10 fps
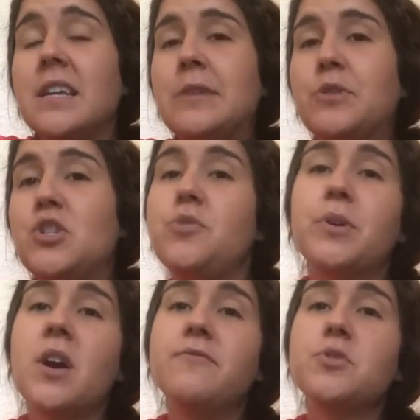It was
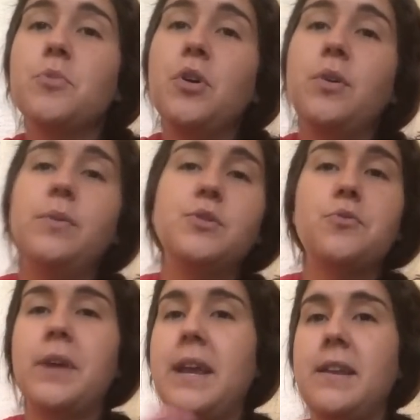super comfortable. It was
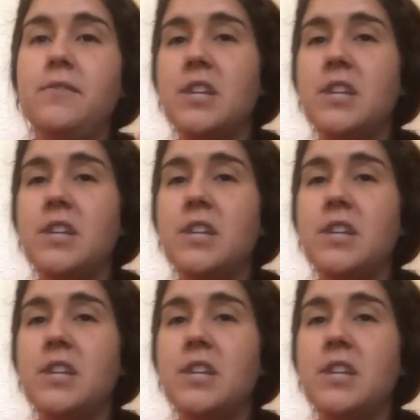the right